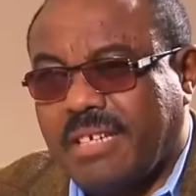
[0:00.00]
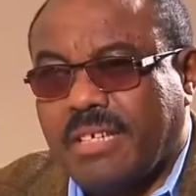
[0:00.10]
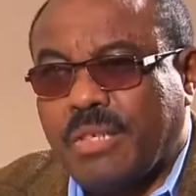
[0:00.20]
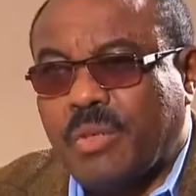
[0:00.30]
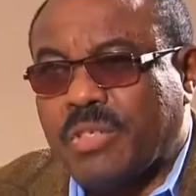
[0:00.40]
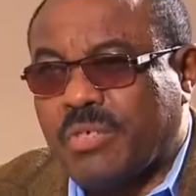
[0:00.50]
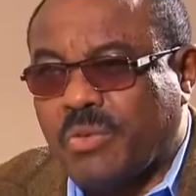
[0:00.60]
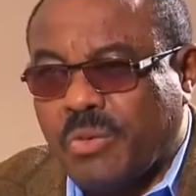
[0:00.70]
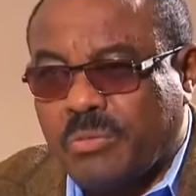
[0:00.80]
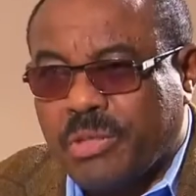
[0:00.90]
Not at
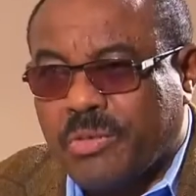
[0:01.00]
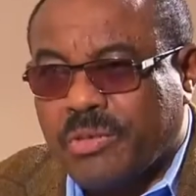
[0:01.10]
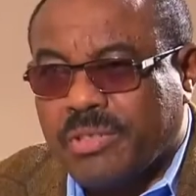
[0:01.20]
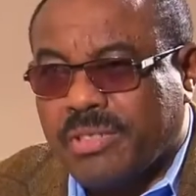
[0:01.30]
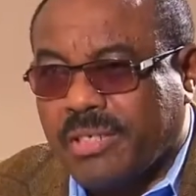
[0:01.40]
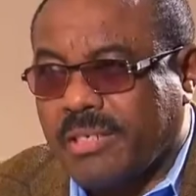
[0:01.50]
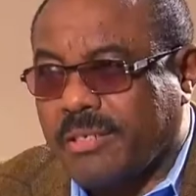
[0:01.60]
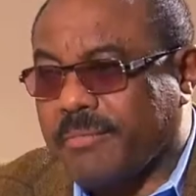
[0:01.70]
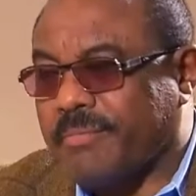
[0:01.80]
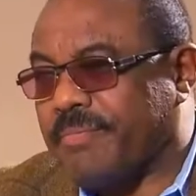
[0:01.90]
all, because
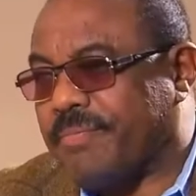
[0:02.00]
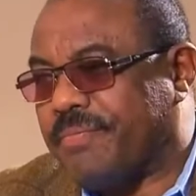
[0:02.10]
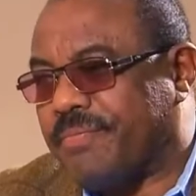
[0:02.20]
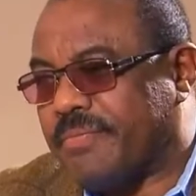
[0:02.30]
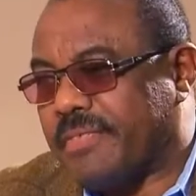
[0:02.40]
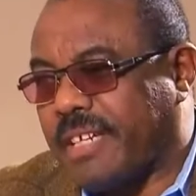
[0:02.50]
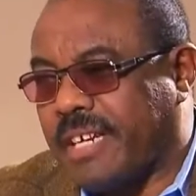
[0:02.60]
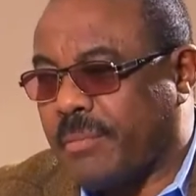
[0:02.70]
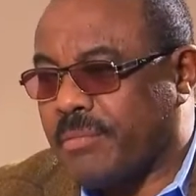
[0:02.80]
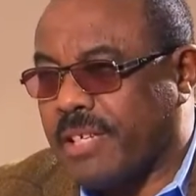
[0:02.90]
I
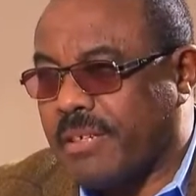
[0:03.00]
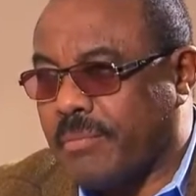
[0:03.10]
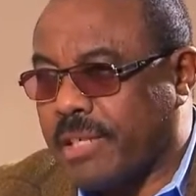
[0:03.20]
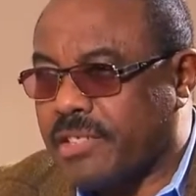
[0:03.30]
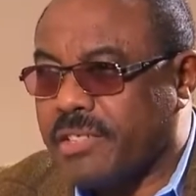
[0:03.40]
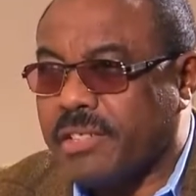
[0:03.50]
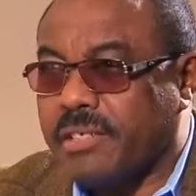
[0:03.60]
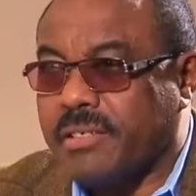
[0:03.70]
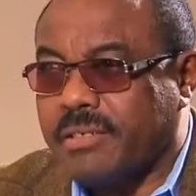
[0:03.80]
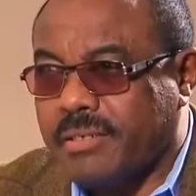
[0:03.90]
have done my
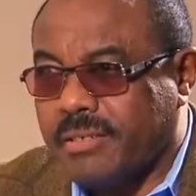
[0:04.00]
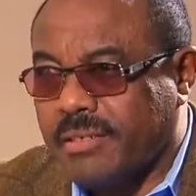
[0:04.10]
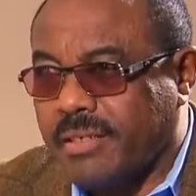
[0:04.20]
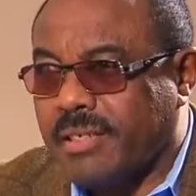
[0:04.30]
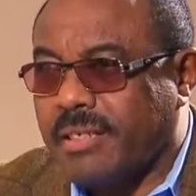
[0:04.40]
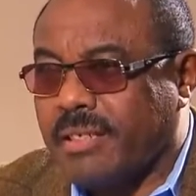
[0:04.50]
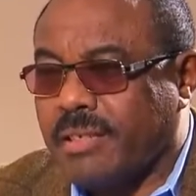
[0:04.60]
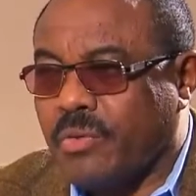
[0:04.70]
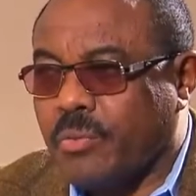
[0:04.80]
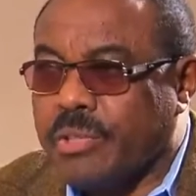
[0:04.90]
share
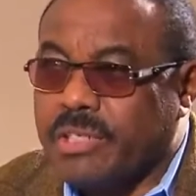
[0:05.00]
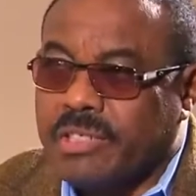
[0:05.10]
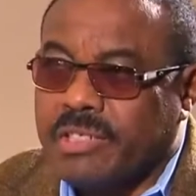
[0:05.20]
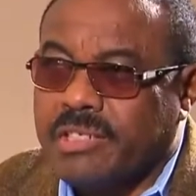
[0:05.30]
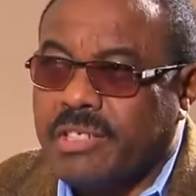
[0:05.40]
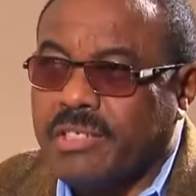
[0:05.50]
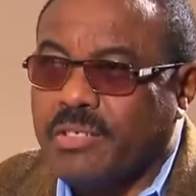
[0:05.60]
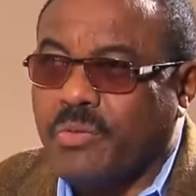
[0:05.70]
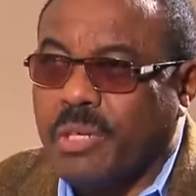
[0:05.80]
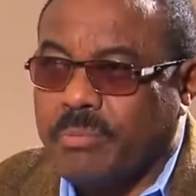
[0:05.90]
to bring this change
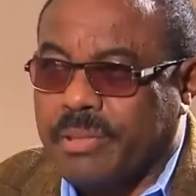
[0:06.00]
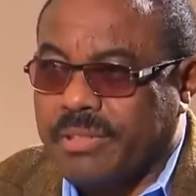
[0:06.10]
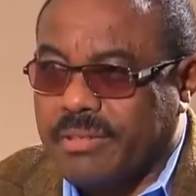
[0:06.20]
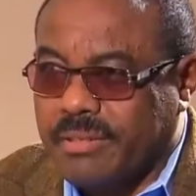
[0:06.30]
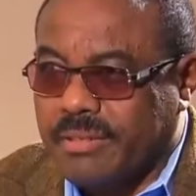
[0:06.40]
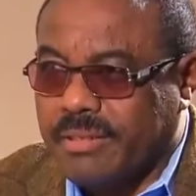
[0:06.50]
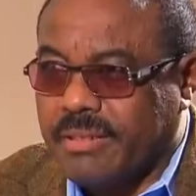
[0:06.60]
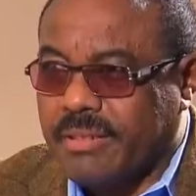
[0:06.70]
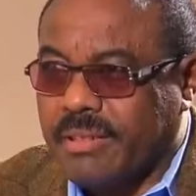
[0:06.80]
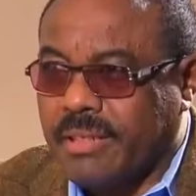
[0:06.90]
to happen.
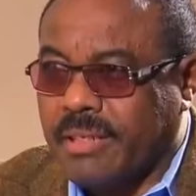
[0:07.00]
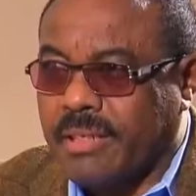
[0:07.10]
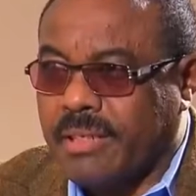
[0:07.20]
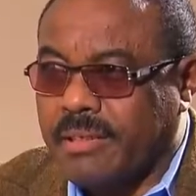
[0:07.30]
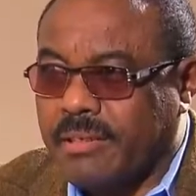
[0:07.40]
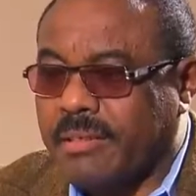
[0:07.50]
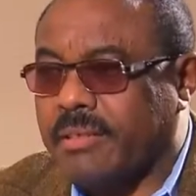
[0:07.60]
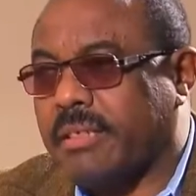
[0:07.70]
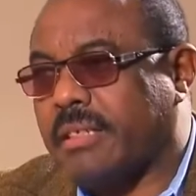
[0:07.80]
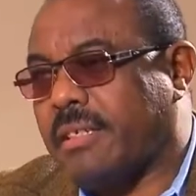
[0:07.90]
And
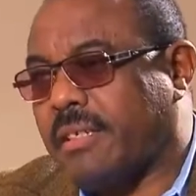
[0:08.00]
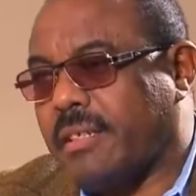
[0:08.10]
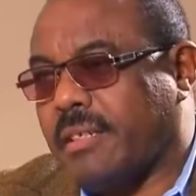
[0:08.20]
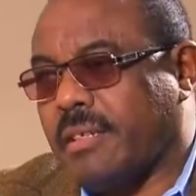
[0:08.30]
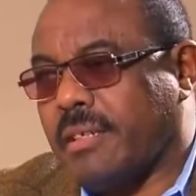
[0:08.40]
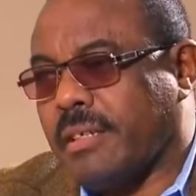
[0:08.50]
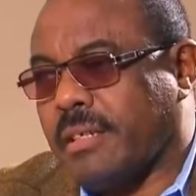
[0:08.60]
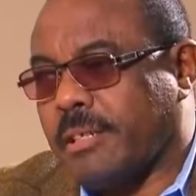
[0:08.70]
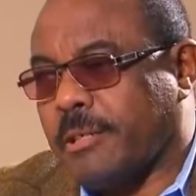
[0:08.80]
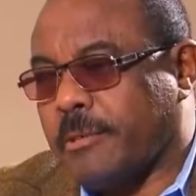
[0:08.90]

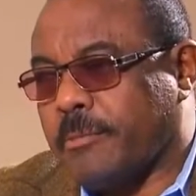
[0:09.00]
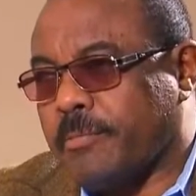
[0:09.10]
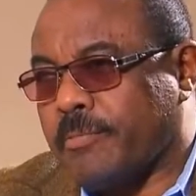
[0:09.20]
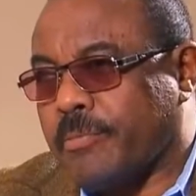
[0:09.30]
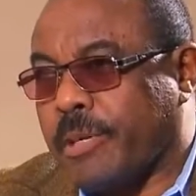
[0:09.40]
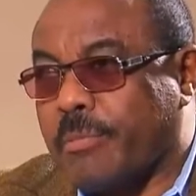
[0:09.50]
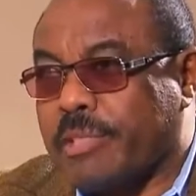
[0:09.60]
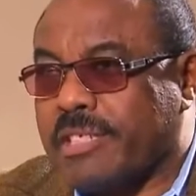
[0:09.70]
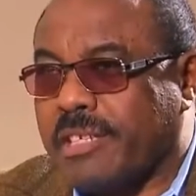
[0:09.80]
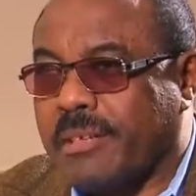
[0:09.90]
Prime
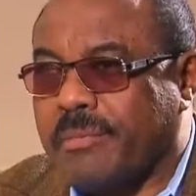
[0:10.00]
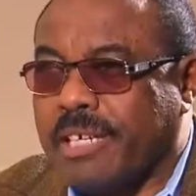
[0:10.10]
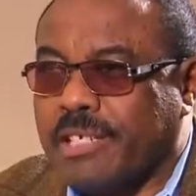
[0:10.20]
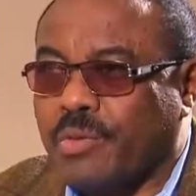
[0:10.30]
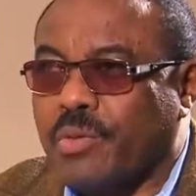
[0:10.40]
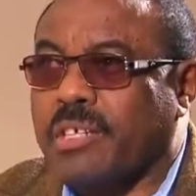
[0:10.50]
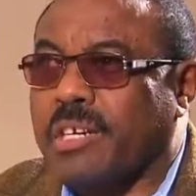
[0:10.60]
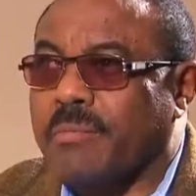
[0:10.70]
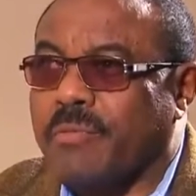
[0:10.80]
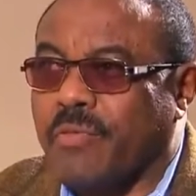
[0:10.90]
Minister Abiy has not
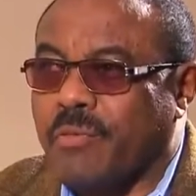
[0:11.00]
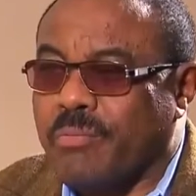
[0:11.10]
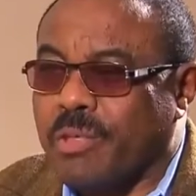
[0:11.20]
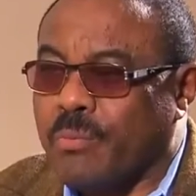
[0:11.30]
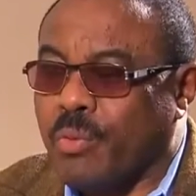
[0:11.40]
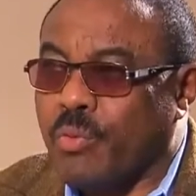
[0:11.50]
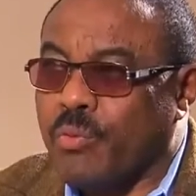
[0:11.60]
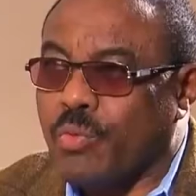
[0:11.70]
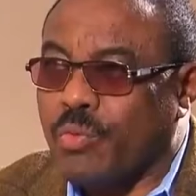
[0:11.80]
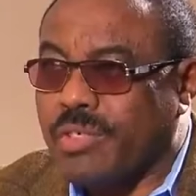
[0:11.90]
come from a blue
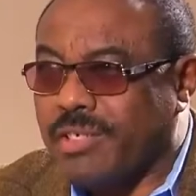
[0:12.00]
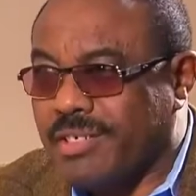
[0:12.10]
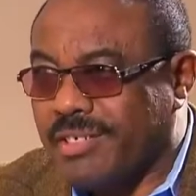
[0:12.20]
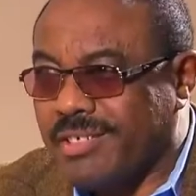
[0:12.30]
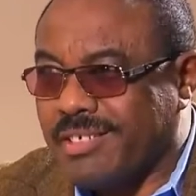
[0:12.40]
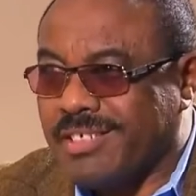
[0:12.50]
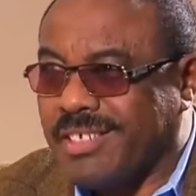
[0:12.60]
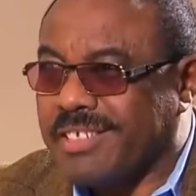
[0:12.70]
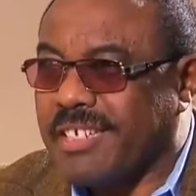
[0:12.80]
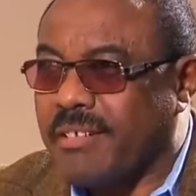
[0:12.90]
moon. It
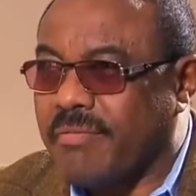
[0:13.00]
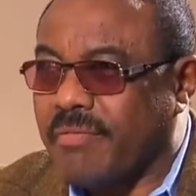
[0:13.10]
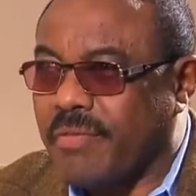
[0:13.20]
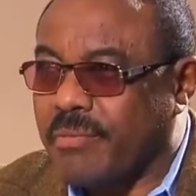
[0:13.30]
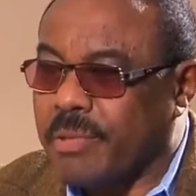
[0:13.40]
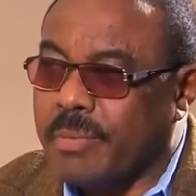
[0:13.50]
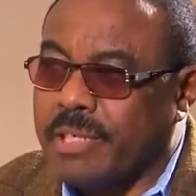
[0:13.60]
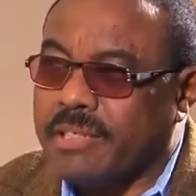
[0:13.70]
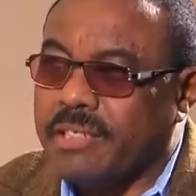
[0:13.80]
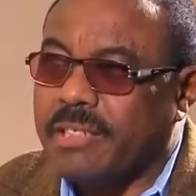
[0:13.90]
has come from the
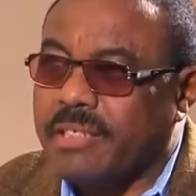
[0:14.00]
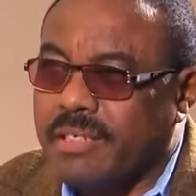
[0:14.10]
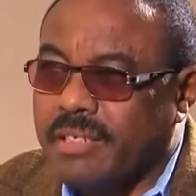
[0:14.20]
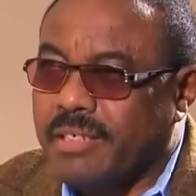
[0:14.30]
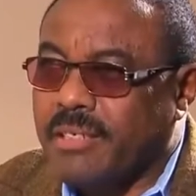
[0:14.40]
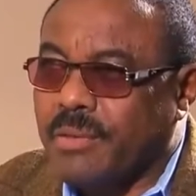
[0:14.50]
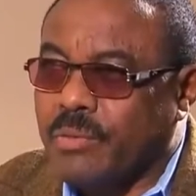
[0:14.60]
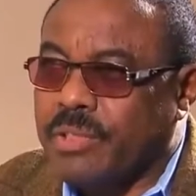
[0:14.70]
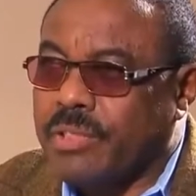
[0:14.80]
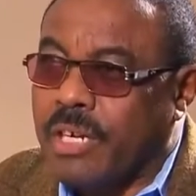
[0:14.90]
party
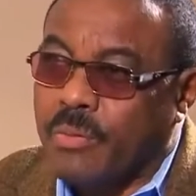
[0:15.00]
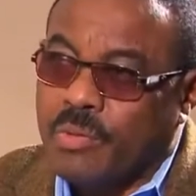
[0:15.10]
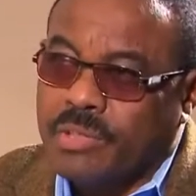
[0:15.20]
which I was